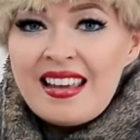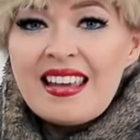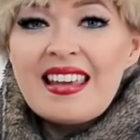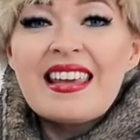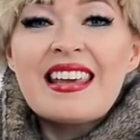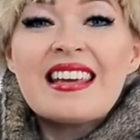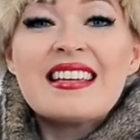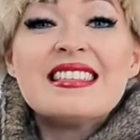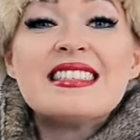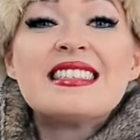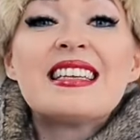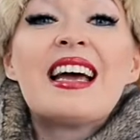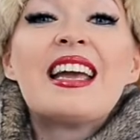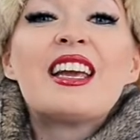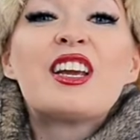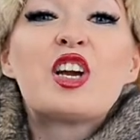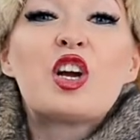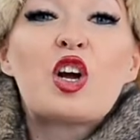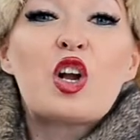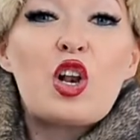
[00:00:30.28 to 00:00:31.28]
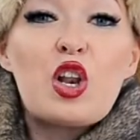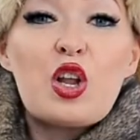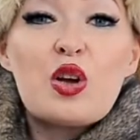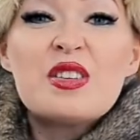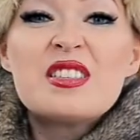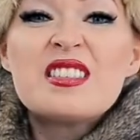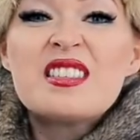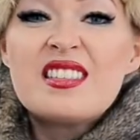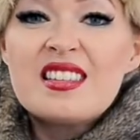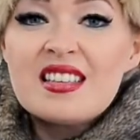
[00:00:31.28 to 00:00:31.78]
And I
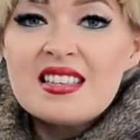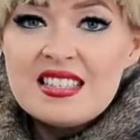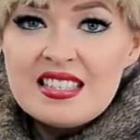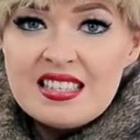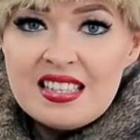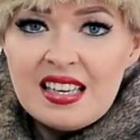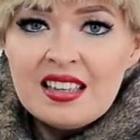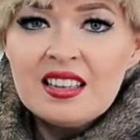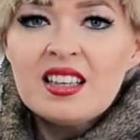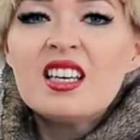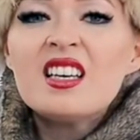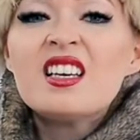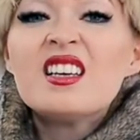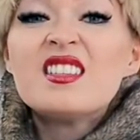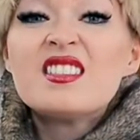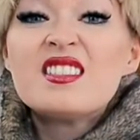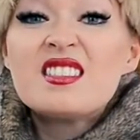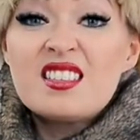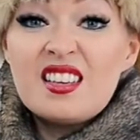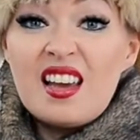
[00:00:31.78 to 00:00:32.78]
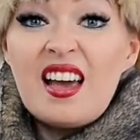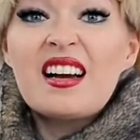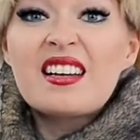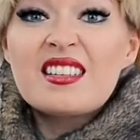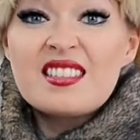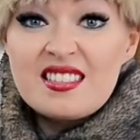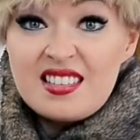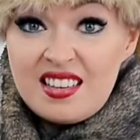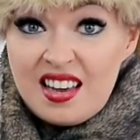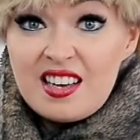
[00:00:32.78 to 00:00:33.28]
close the deal
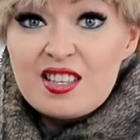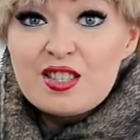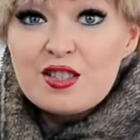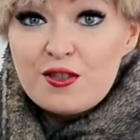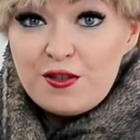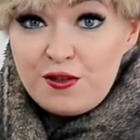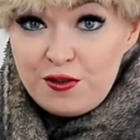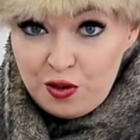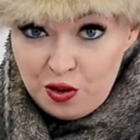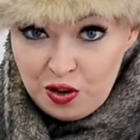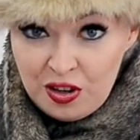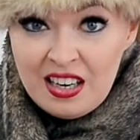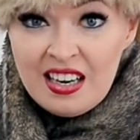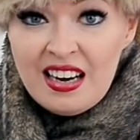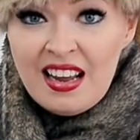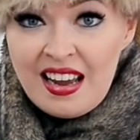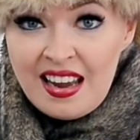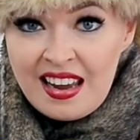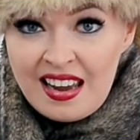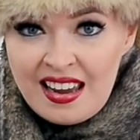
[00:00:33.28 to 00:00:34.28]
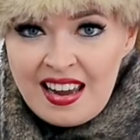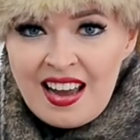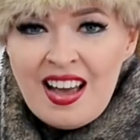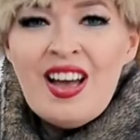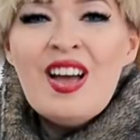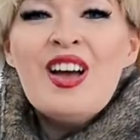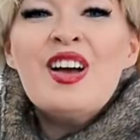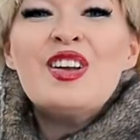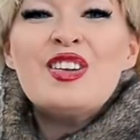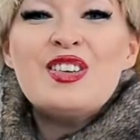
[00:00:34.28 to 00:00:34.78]
successfully.
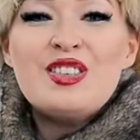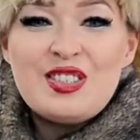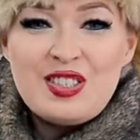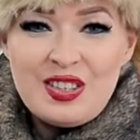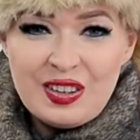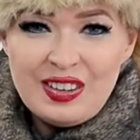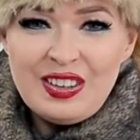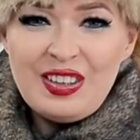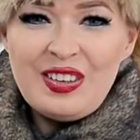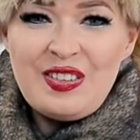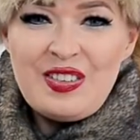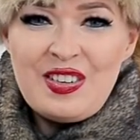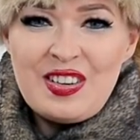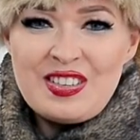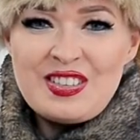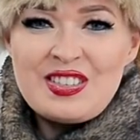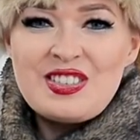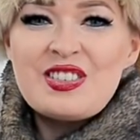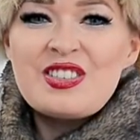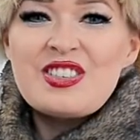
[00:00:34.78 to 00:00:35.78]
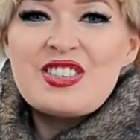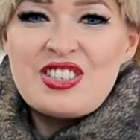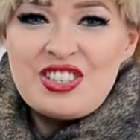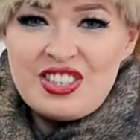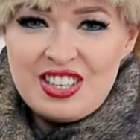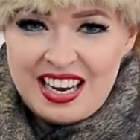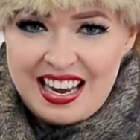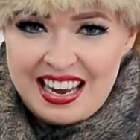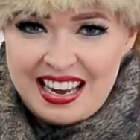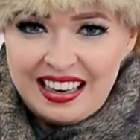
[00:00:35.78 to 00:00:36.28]
Do you want to
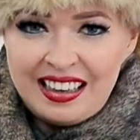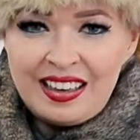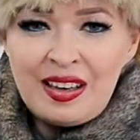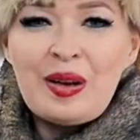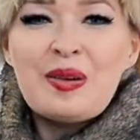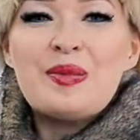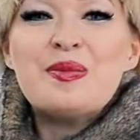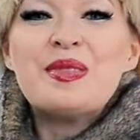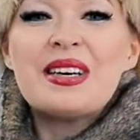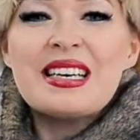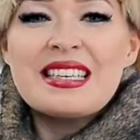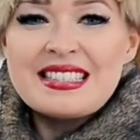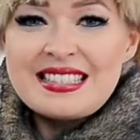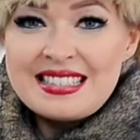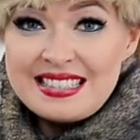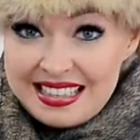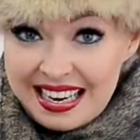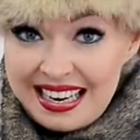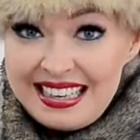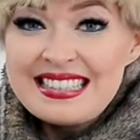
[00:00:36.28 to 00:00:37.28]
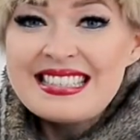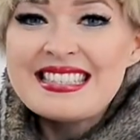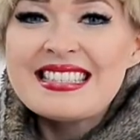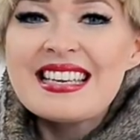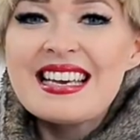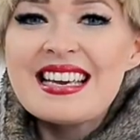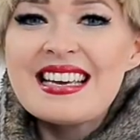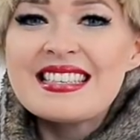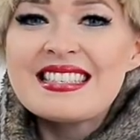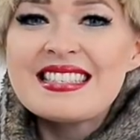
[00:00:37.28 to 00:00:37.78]
share my
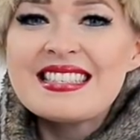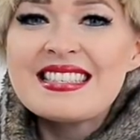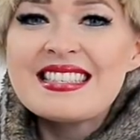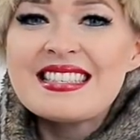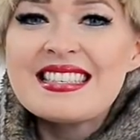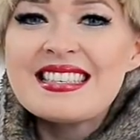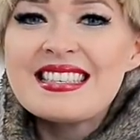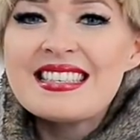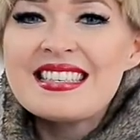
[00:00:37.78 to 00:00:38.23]
success?